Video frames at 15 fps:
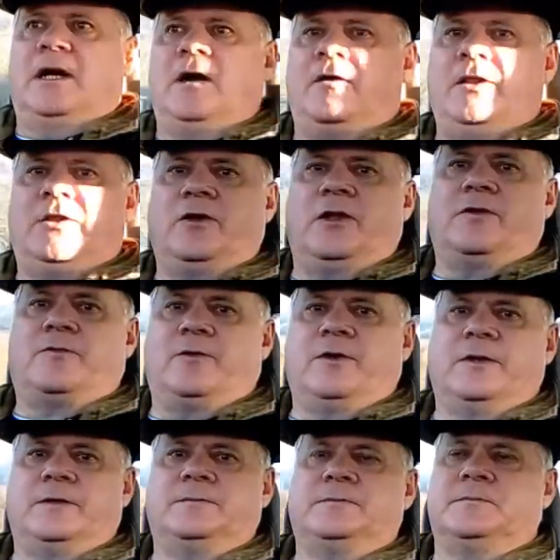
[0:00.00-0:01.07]
I only got it for
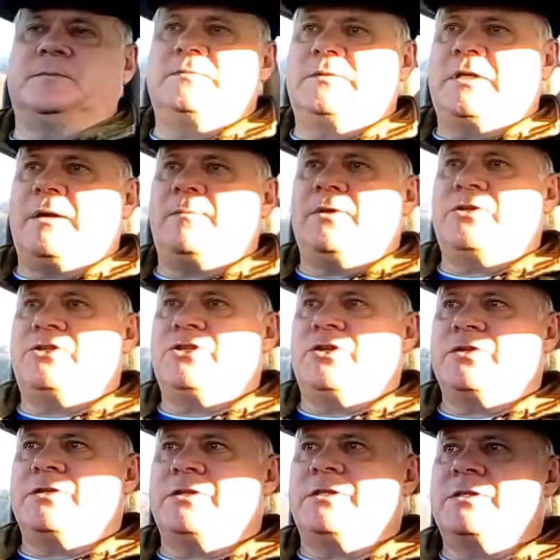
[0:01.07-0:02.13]
a couple of
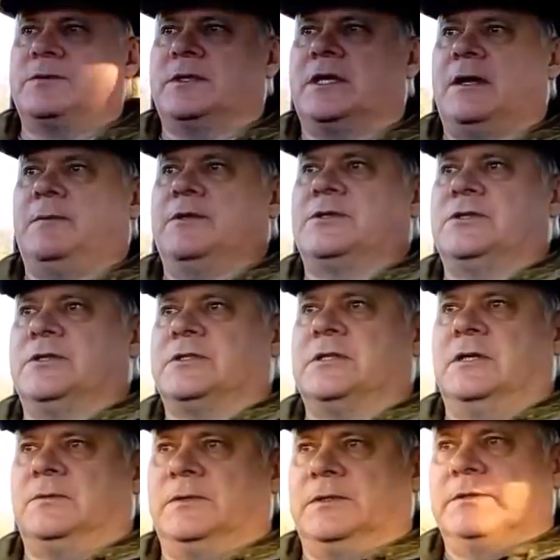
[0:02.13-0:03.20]
shots. I just want a couple of shots
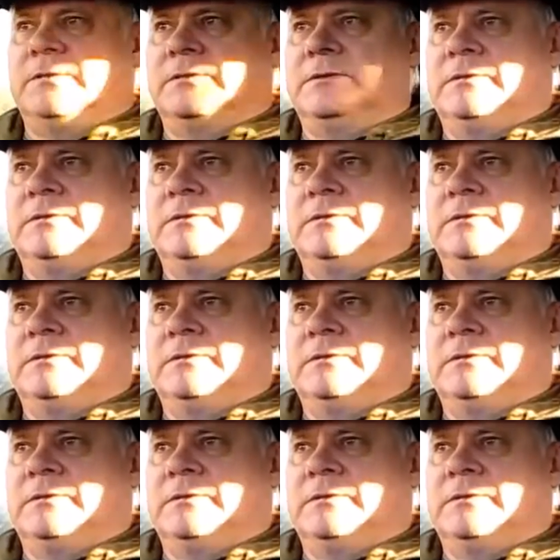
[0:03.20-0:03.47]
that I want.